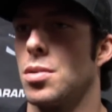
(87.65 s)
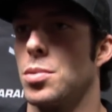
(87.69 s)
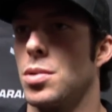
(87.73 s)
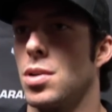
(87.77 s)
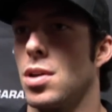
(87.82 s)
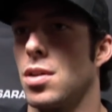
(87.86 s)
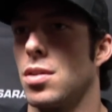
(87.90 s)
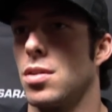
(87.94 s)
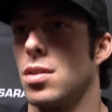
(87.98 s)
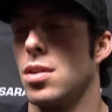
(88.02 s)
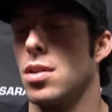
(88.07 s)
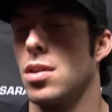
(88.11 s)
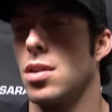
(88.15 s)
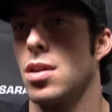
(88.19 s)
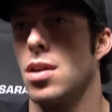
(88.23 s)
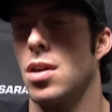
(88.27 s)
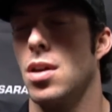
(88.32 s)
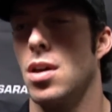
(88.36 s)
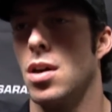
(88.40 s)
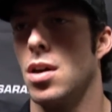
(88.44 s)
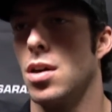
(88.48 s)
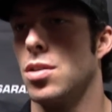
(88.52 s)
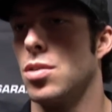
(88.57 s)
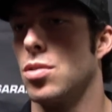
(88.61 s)
I mean,
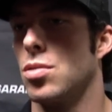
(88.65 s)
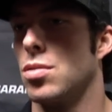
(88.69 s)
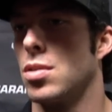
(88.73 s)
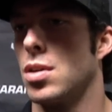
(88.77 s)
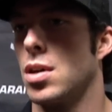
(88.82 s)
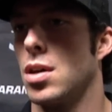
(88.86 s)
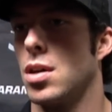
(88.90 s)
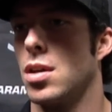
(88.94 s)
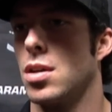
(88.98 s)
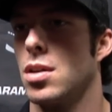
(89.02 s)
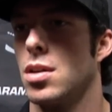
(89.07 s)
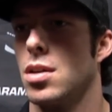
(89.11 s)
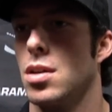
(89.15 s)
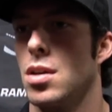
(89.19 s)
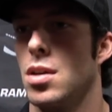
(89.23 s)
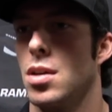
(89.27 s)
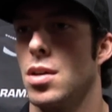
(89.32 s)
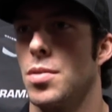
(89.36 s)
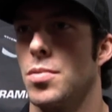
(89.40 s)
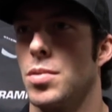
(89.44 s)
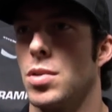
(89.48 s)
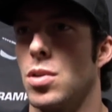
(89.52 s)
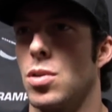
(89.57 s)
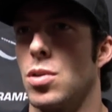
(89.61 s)
I know that
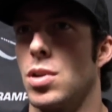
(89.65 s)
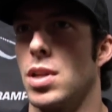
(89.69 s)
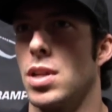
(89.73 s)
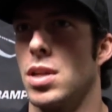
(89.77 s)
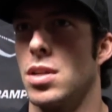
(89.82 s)
it